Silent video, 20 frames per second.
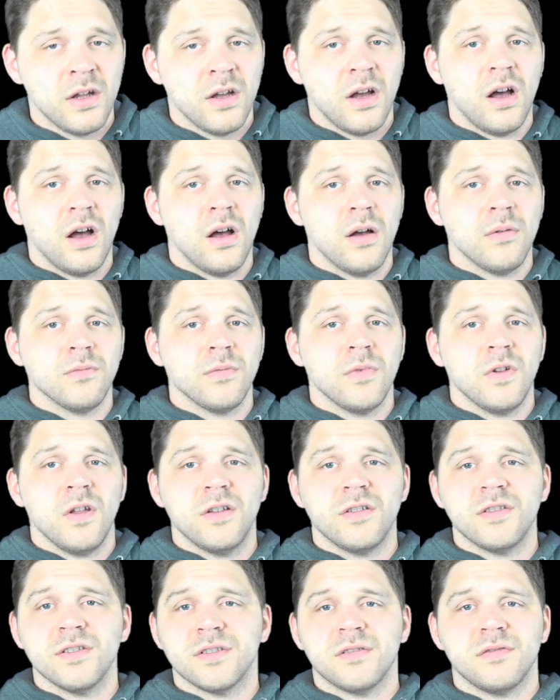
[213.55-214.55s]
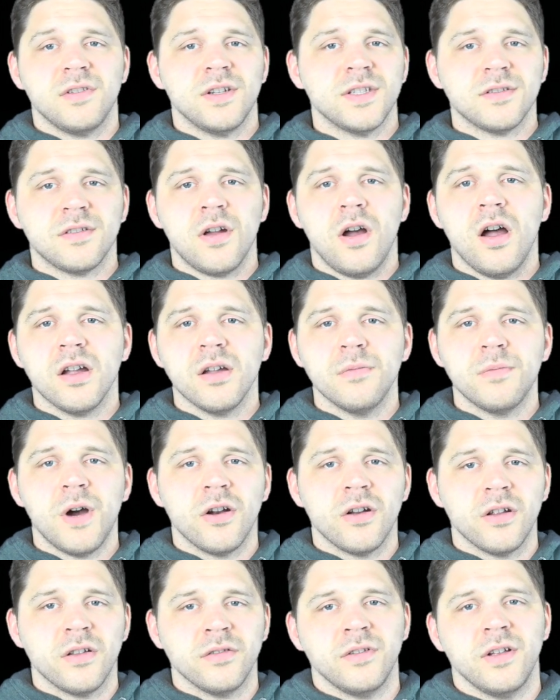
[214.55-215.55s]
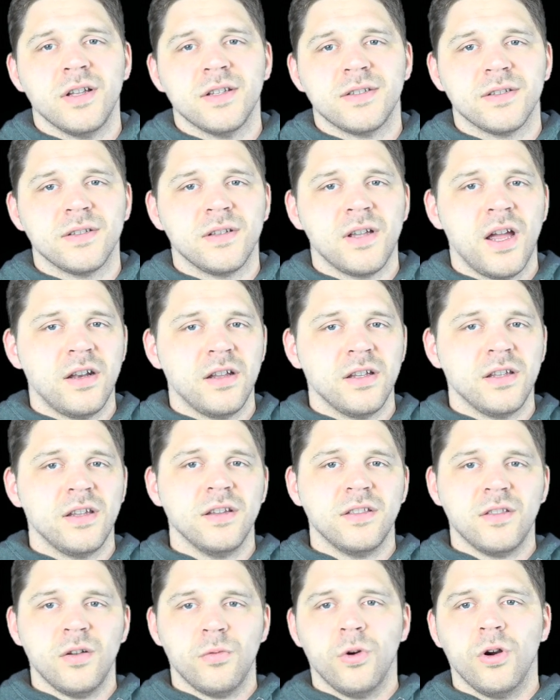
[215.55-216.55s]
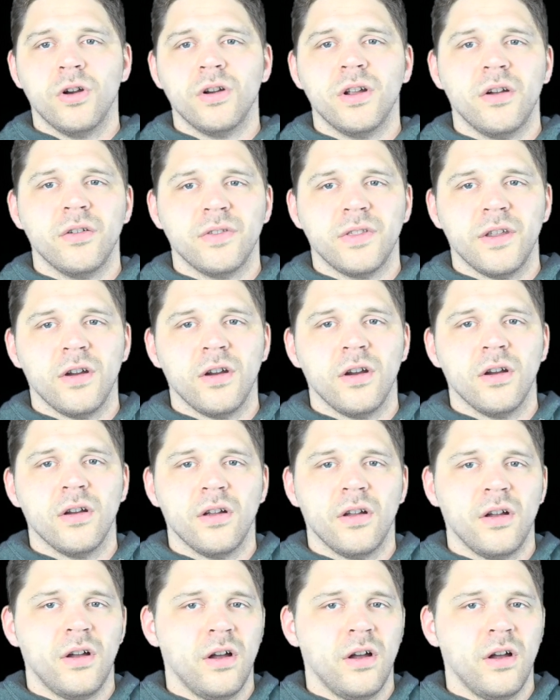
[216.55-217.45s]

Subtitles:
Let's talk about it and let's kind of get the word out there,